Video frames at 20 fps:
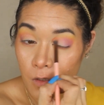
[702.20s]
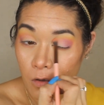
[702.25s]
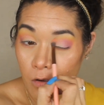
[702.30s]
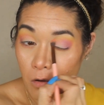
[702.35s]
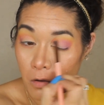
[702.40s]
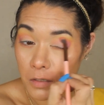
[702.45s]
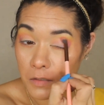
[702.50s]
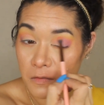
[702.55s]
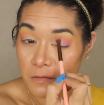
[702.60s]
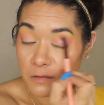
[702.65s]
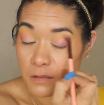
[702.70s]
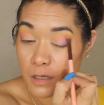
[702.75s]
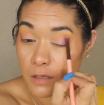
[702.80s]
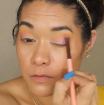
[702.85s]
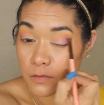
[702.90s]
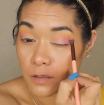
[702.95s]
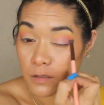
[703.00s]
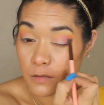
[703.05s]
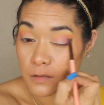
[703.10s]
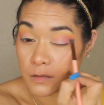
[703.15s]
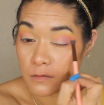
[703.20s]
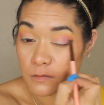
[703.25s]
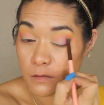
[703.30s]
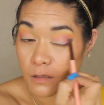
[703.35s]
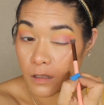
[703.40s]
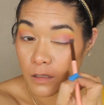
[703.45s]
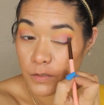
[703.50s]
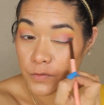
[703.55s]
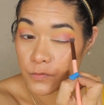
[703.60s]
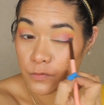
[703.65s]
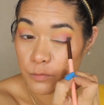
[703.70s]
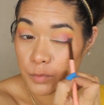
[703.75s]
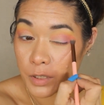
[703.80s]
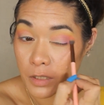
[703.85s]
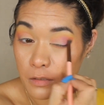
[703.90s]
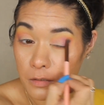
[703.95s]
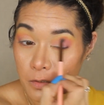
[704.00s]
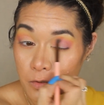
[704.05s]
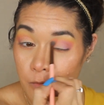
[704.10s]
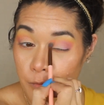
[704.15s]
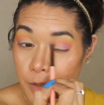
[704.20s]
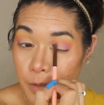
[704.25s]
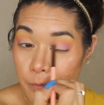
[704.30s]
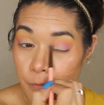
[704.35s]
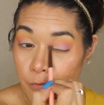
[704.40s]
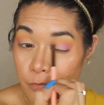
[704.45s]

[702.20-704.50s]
Honestly, I thought these colors would be a little bit